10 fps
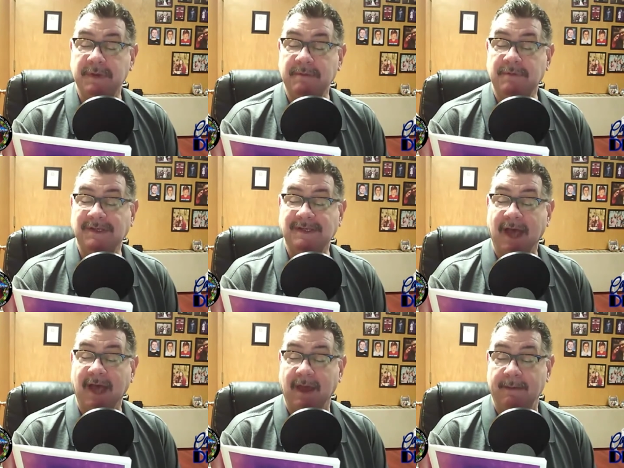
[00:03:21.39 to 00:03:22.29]
be
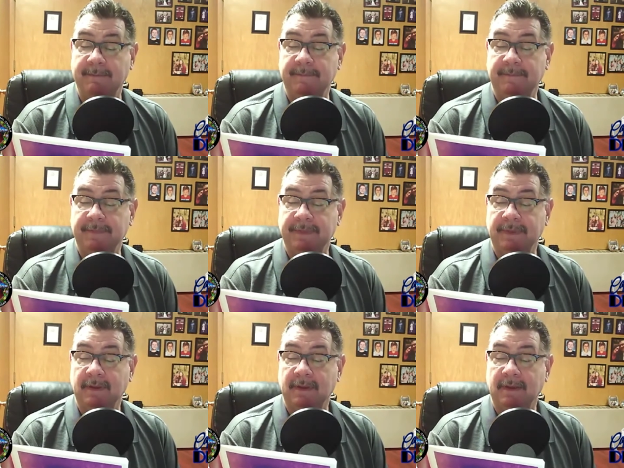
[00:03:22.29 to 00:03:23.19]
Messiah.
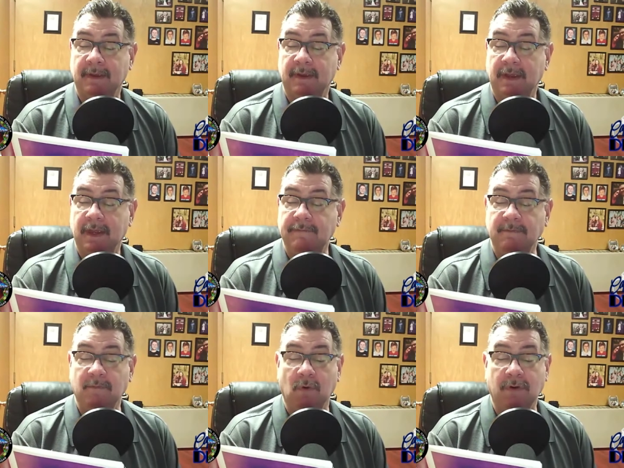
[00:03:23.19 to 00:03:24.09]

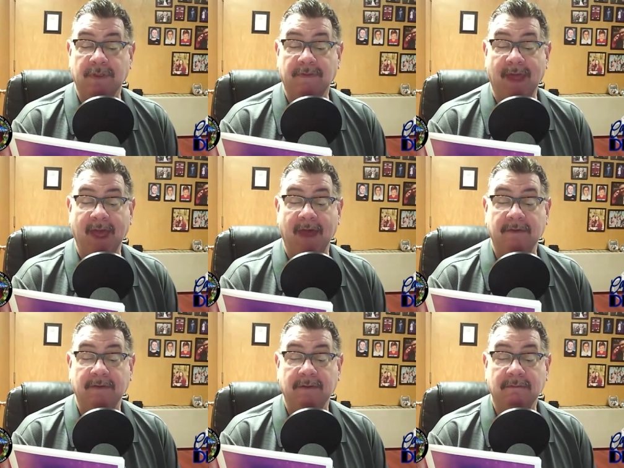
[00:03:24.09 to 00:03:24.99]
Even more than that,